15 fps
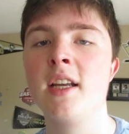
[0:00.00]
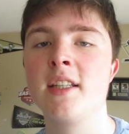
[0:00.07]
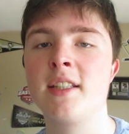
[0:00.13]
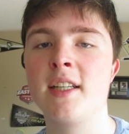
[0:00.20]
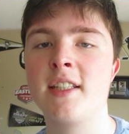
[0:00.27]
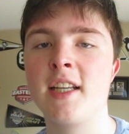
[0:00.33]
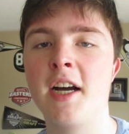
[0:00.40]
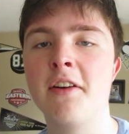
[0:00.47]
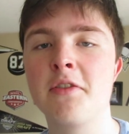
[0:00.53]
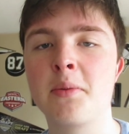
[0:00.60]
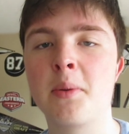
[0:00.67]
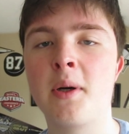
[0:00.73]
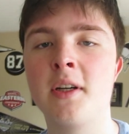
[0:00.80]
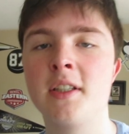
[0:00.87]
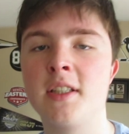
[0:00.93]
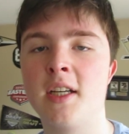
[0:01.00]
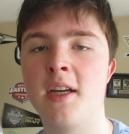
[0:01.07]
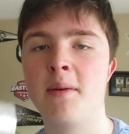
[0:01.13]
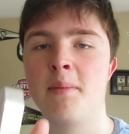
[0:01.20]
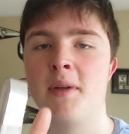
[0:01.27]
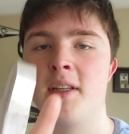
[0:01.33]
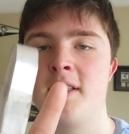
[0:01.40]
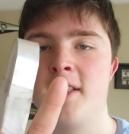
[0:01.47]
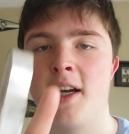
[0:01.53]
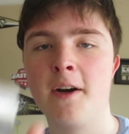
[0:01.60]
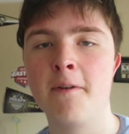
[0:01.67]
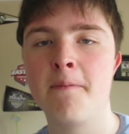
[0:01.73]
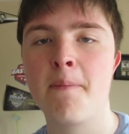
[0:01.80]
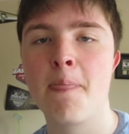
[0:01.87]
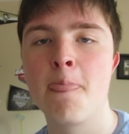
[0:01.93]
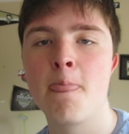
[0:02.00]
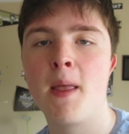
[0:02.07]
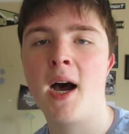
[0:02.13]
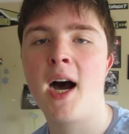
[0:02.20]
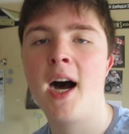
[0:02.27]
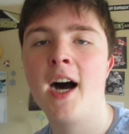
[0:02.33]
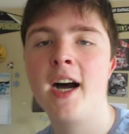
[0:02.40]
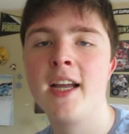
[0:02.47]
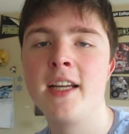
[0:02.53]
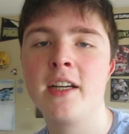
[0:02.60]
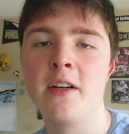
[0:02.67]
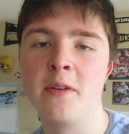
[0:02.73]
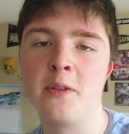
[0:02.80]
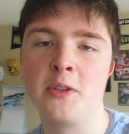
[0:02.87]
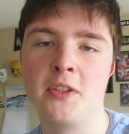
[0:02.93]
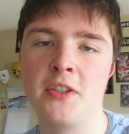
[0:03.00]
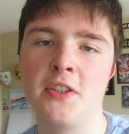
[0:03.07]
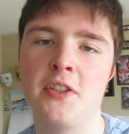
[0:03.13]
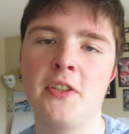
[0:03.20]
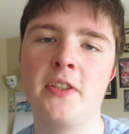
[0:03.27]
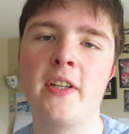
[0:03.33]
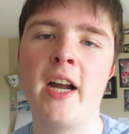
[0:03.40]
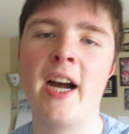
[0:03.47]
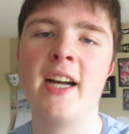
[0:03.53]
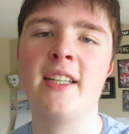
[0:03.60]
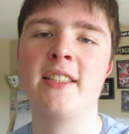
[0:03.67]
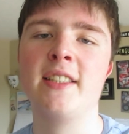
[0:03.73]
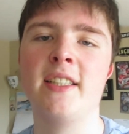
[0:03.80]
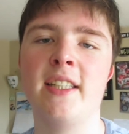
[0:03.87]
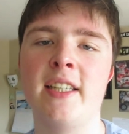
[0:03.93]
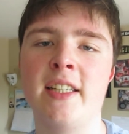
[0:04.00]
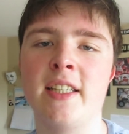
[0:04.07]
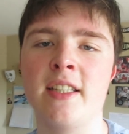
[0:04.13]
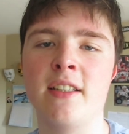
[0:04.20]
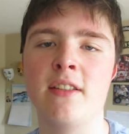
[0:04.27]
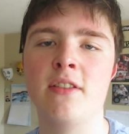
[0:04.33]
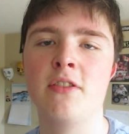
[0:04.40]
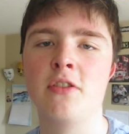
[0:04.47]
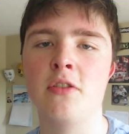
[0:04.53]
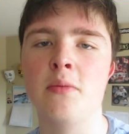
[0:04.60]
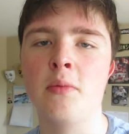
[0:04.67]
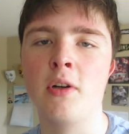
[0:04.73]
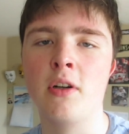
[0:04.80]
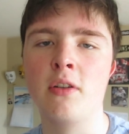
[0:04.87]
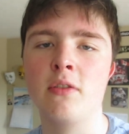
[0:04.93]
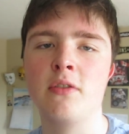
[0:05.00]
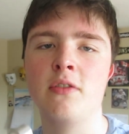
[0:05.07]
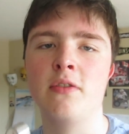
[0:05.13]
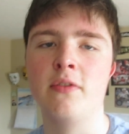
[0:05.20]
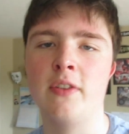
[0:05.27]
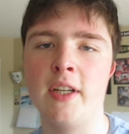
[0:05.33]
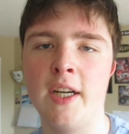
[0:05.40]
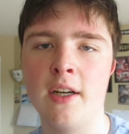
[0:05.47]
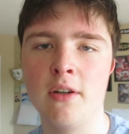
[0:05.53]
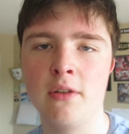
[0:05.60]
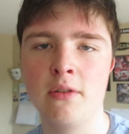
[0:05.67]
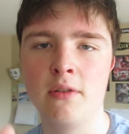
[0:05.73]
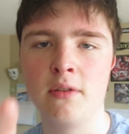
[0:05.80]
Stay savage, runs. Peace out. I will see you guys in tomorrow's video.